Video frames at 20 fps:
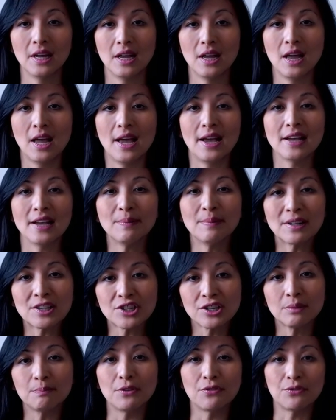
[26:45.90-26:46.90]
As
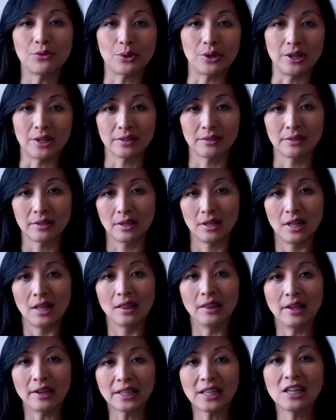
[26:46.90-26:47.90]
mentioned before,
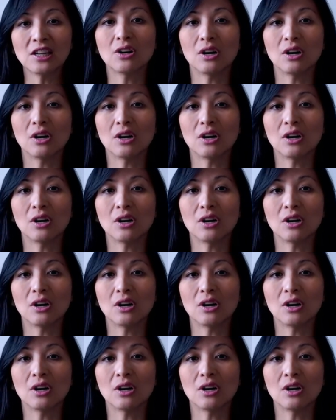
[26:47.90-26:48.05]
Luckin